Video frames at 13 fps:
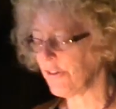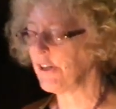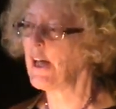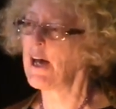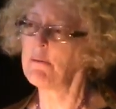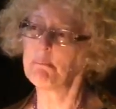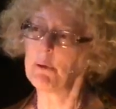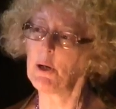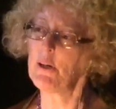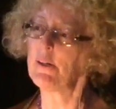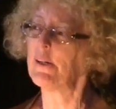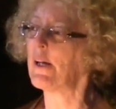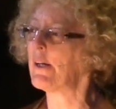to not
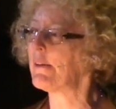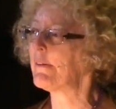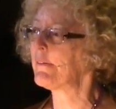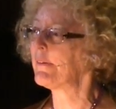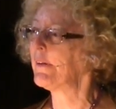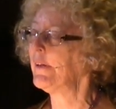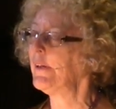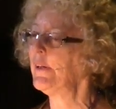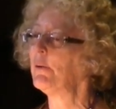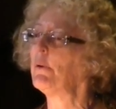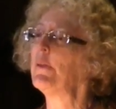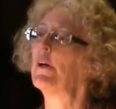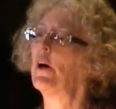burden us
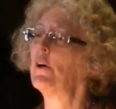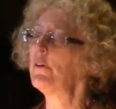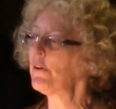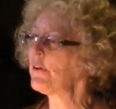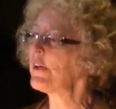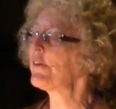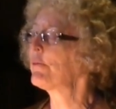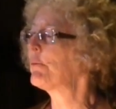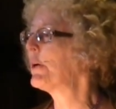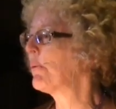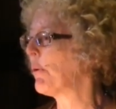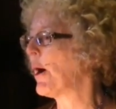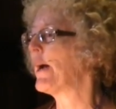with onerous
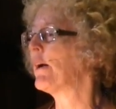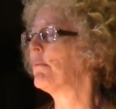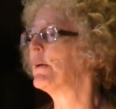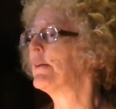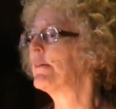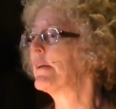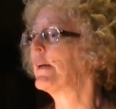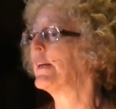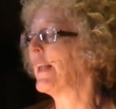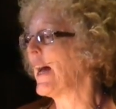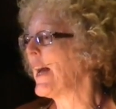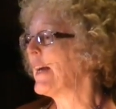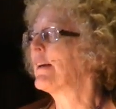requirements
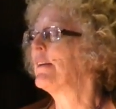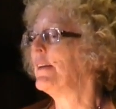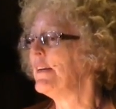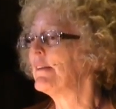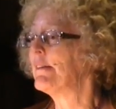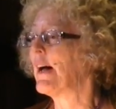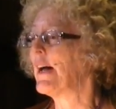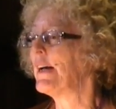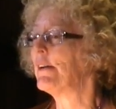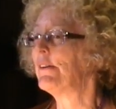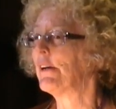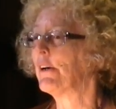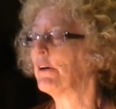like these
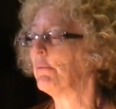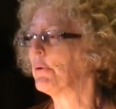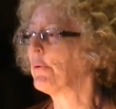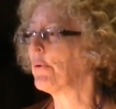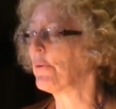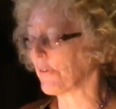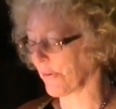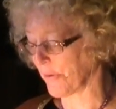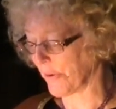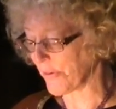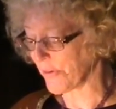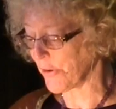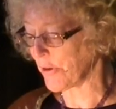dietary rules
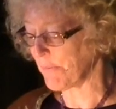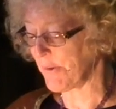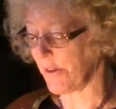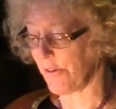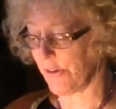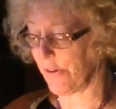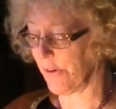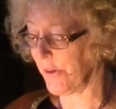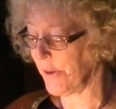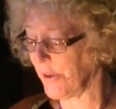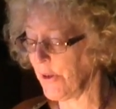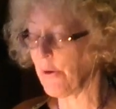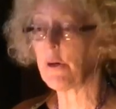or circumcision
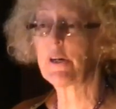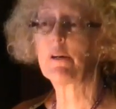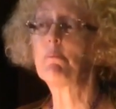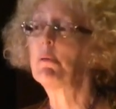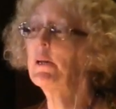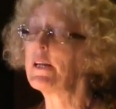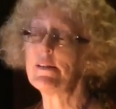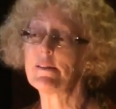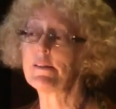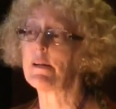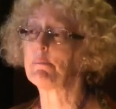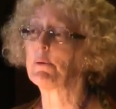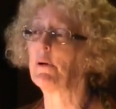or complete
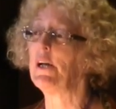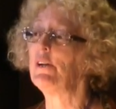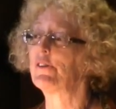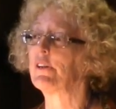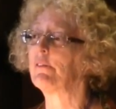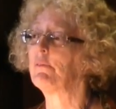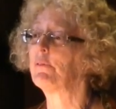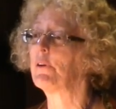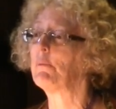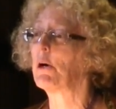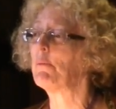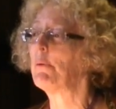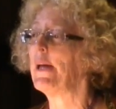separation from
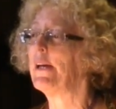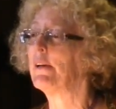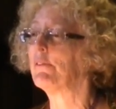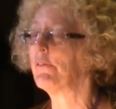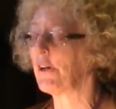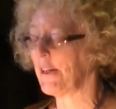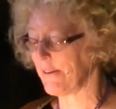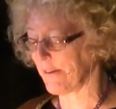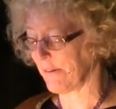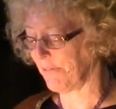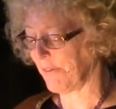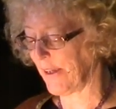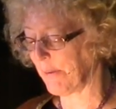our pagan friends
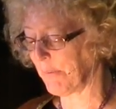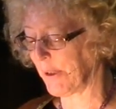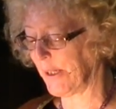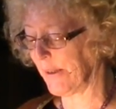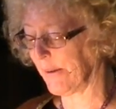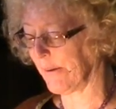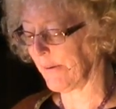and family.